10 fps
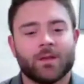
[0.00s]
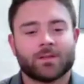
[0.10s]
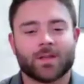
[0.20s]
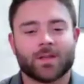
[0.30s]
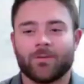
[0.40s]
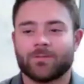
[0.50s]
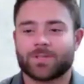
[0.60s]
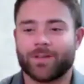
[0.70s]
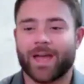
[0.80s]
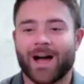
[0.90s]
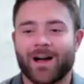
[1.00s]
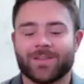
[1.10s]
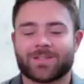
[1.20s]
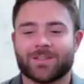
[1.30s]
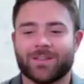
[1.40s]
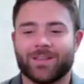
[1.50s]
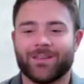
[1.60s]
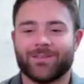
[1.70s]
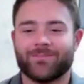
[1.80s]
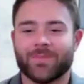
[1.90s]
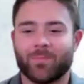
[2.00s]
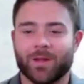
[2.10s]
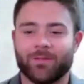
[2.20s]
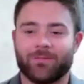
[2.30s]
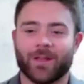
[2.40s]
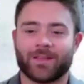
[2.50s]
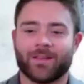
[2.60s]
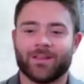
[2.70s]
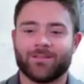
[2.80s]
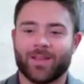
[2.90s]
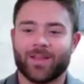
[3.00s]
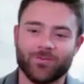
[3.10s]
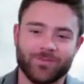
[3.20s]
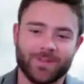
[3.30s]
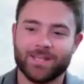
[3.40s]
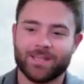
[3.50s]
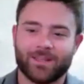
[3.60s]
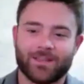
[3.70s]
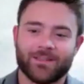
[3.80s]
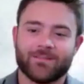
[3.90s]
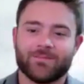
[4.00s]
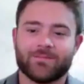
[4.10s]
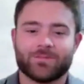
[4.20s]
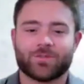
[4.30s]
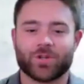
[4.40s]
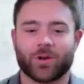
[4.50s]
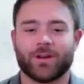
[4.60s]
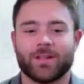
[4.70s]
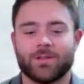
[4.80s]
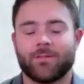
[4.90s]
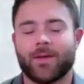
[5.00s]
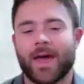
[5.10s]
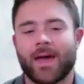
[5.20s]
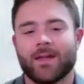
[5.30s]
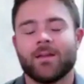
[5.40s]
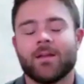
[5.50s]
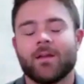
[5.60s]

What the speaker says: So yeah, obviously a bit of like a unique journey that you've had.